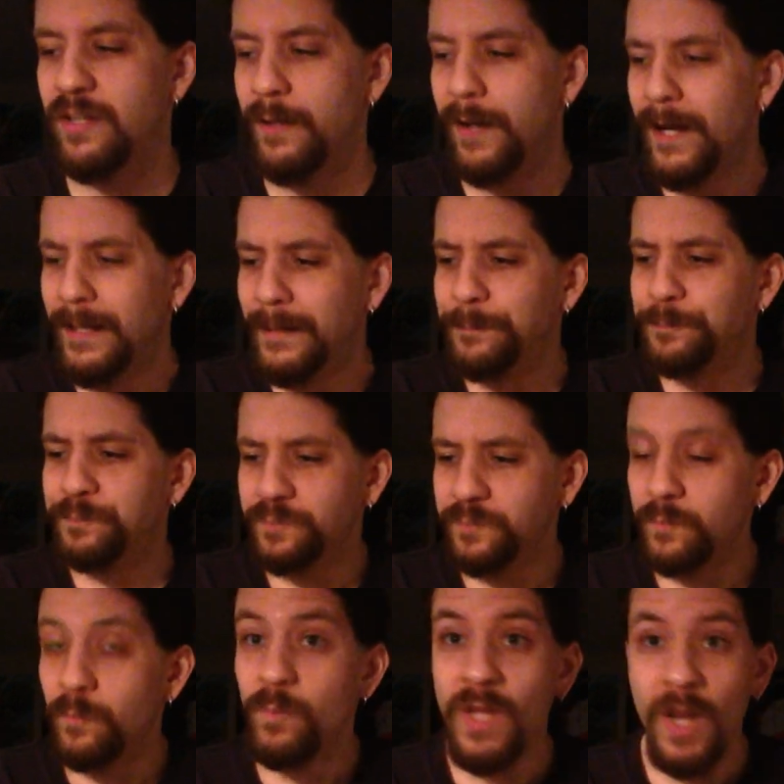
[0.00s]
And
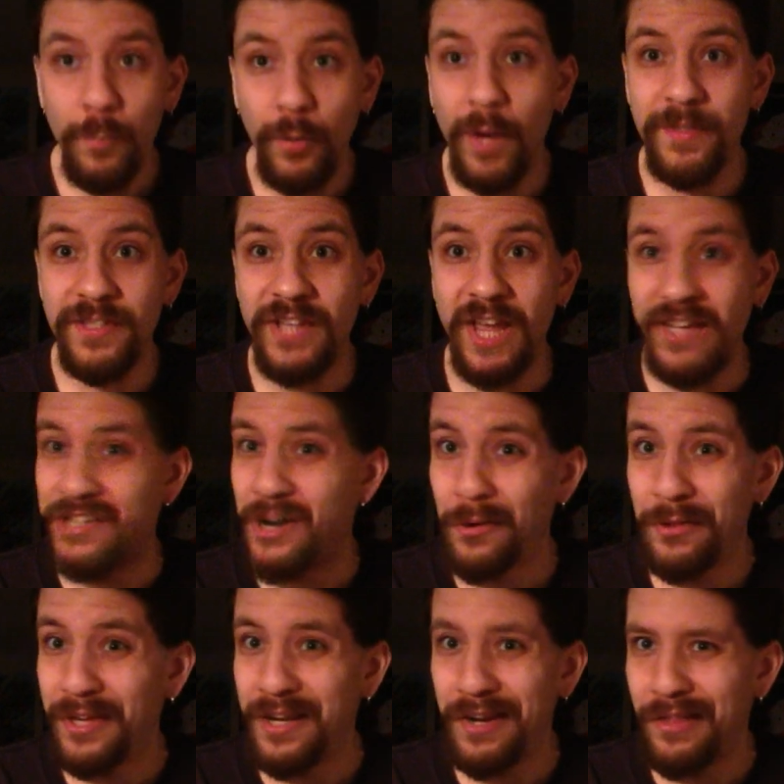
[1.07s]
probably a mistake, because I don't
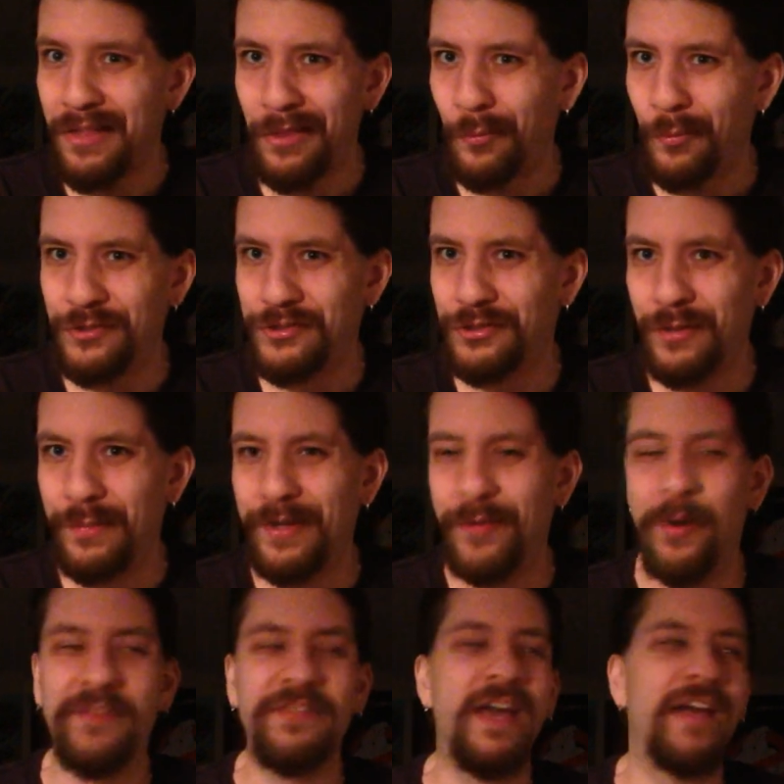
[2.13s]
think any of the other ones are going to be
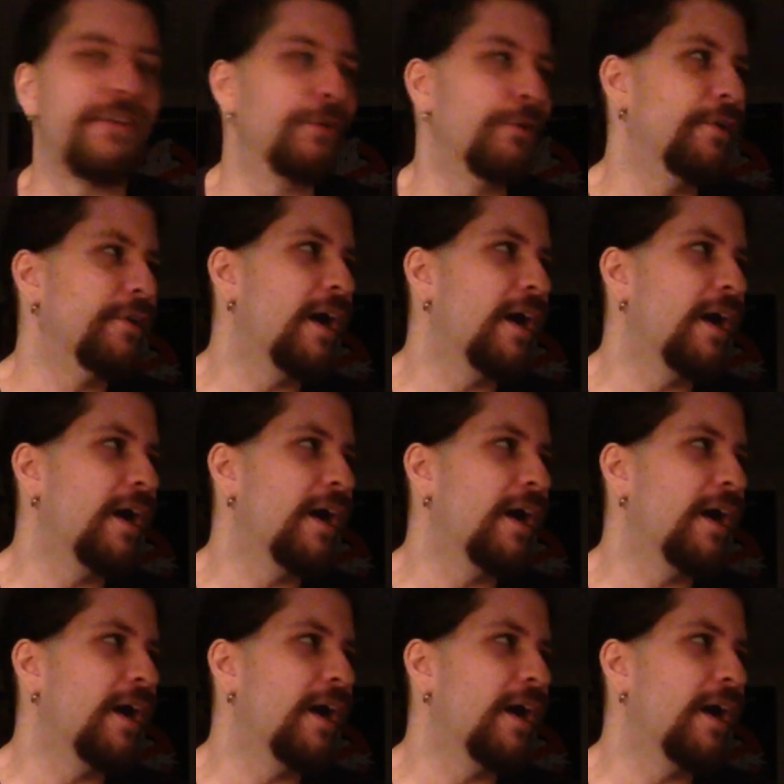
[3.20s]
quite that good.